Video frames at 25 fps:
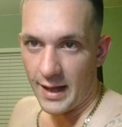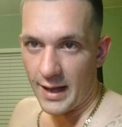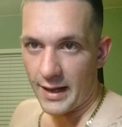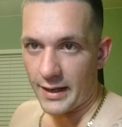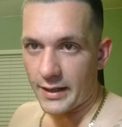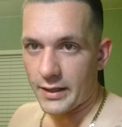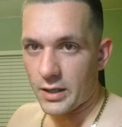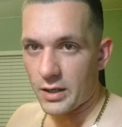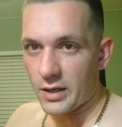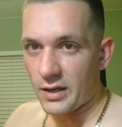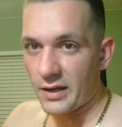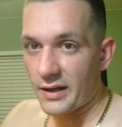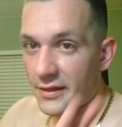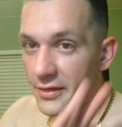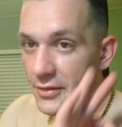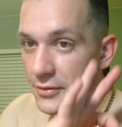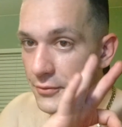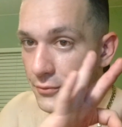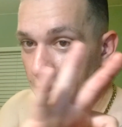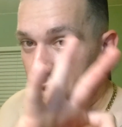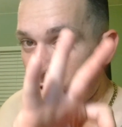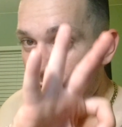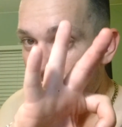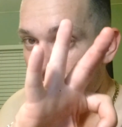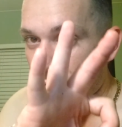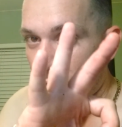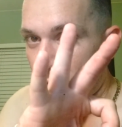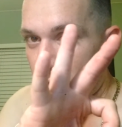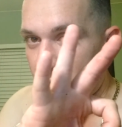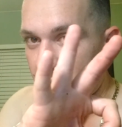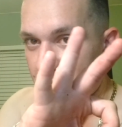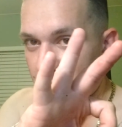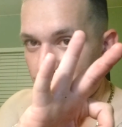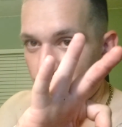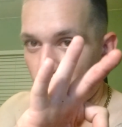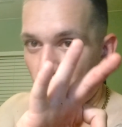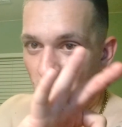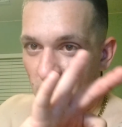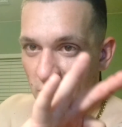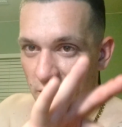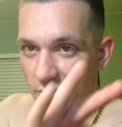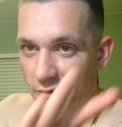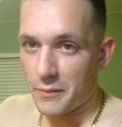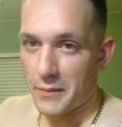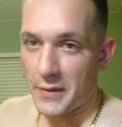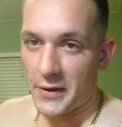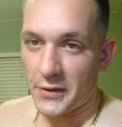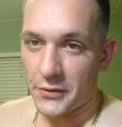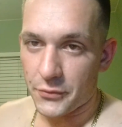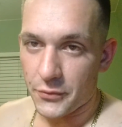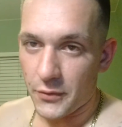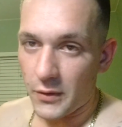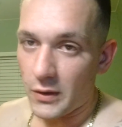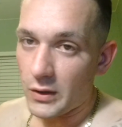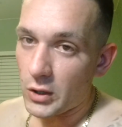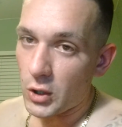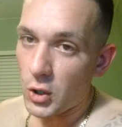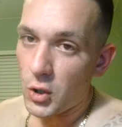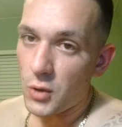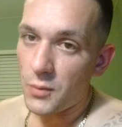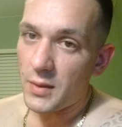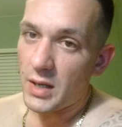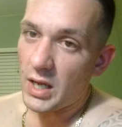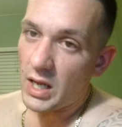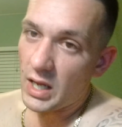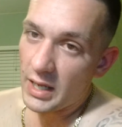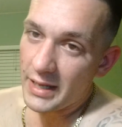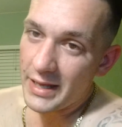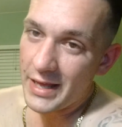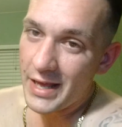I cut 3 strands of wire for my 3-loop.